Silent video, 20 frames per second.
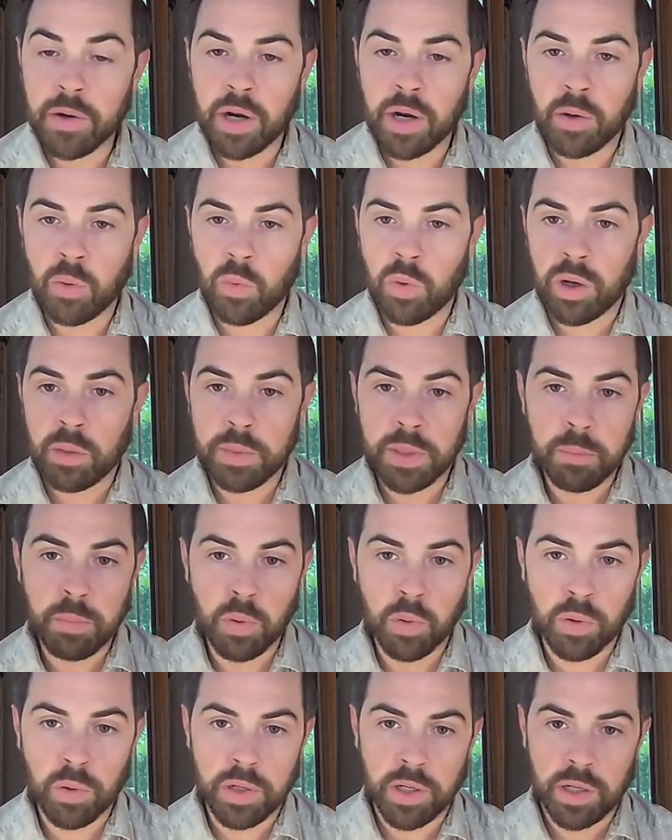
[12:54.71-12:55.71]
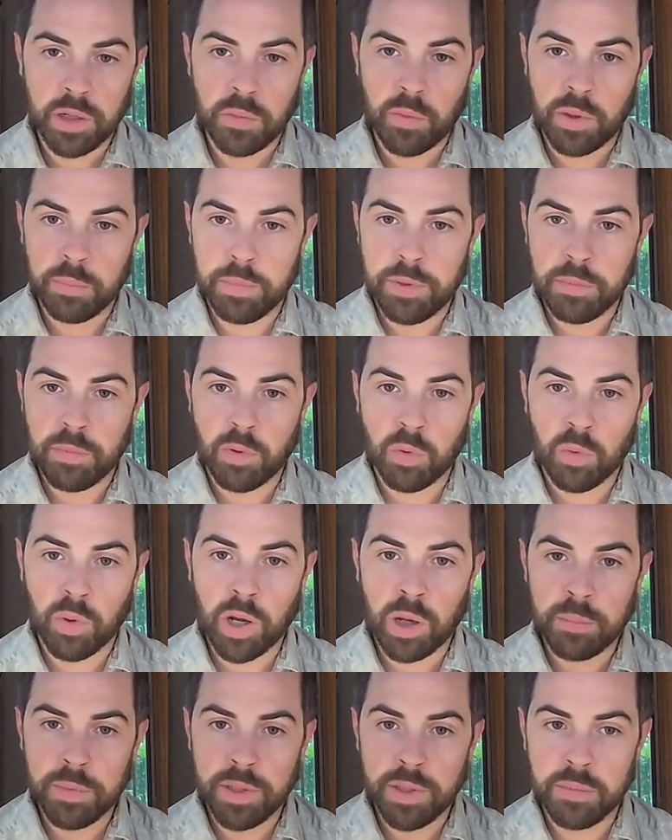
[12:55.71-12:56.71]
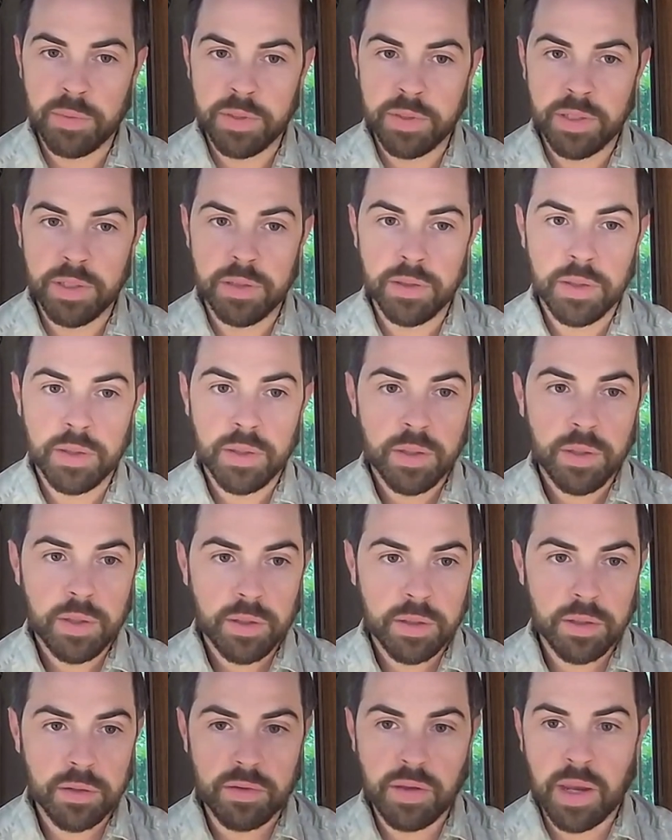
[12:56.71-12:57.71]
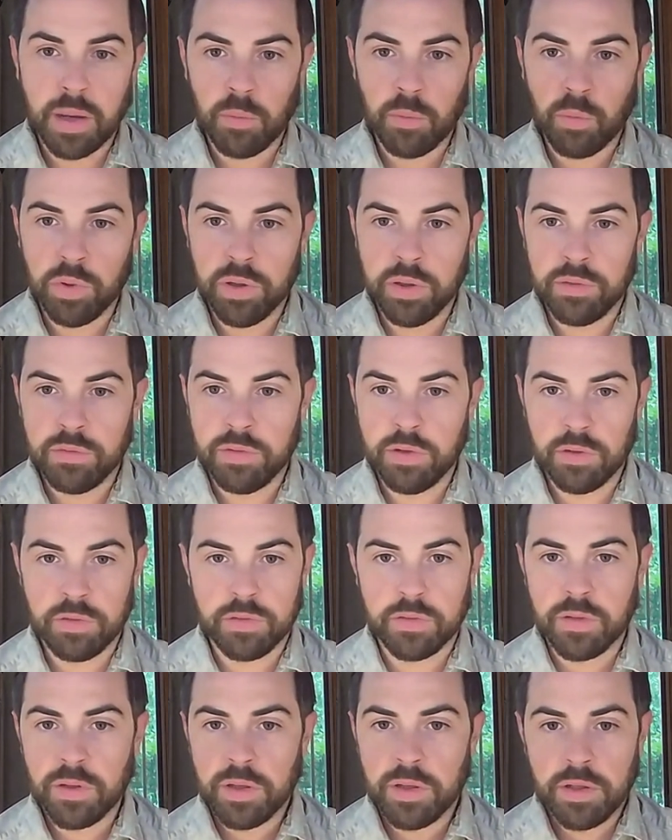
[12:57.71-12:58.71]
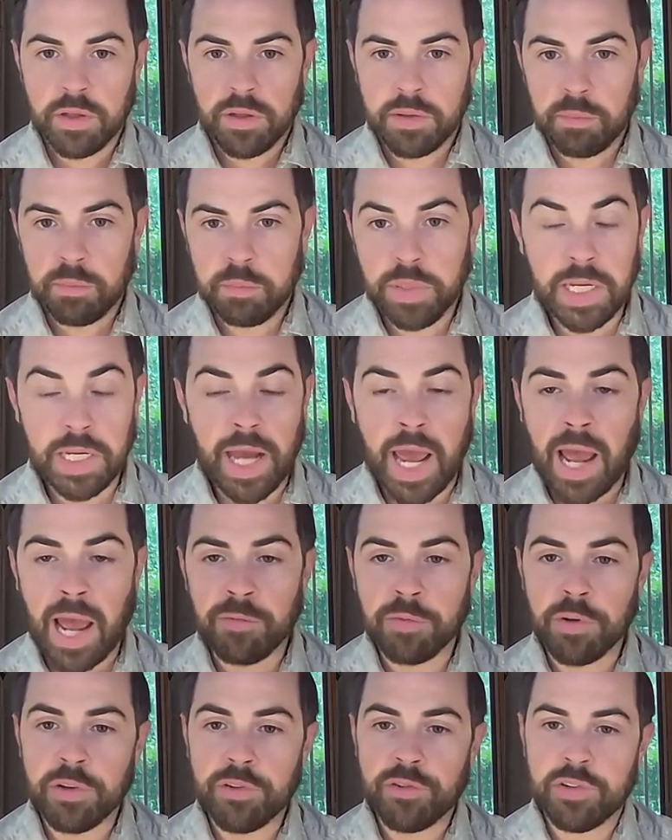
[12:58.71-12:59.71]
I don't want to be bored. I don't want people around me to be content with just being average.